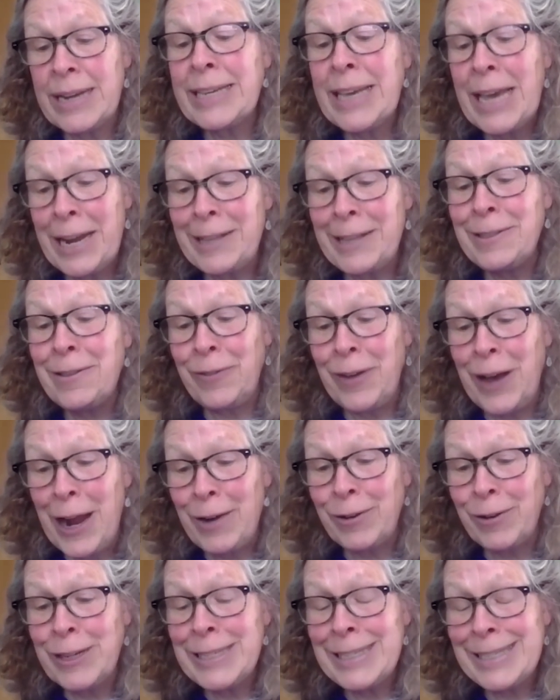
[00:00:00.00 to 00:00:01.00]
getting the
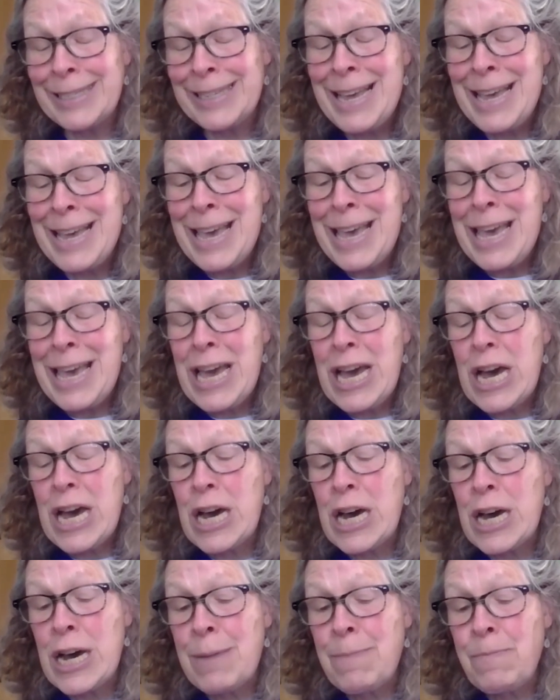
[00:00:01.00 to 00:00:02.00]
virus
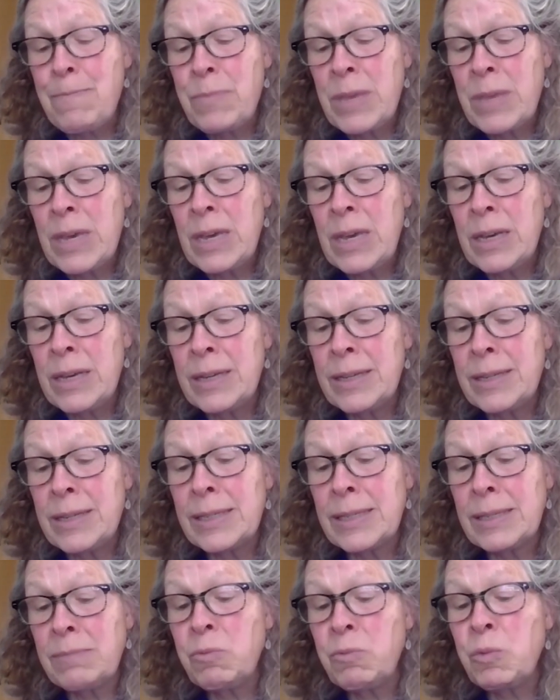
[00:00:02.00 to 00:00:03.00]

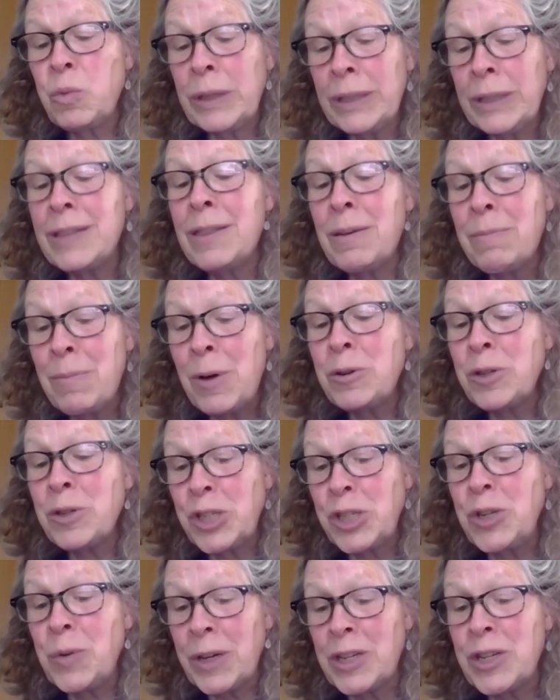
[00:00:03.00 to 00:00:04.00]
is really the
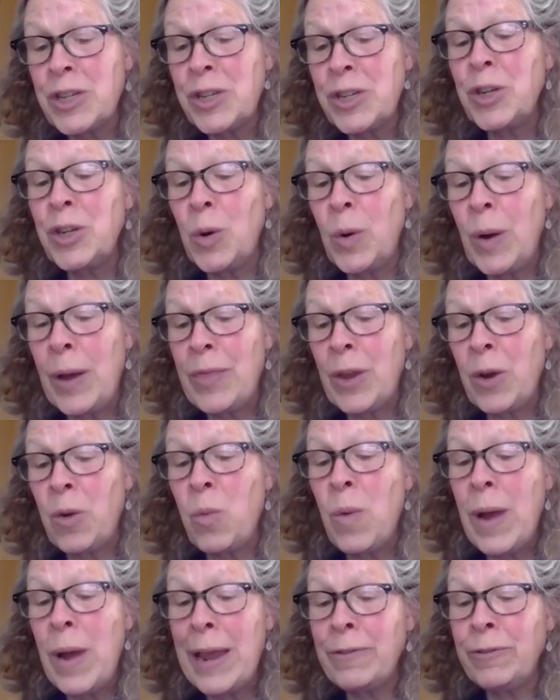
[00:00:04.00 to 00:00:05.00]
most you can do, and that a
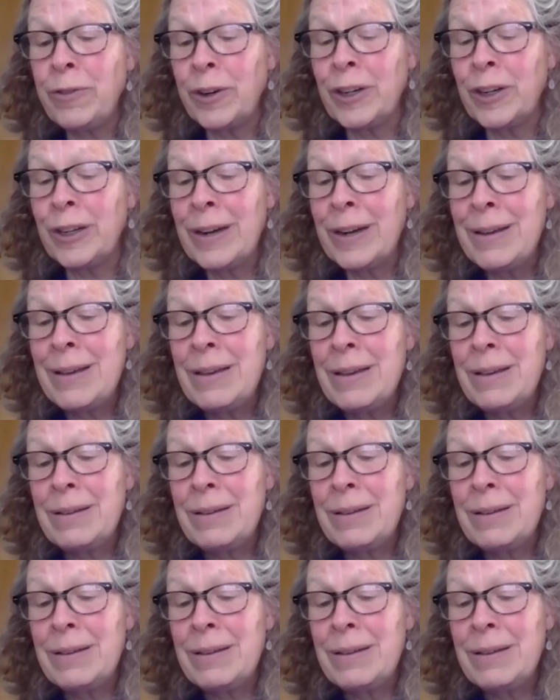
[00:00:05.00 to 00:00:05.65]
waiver,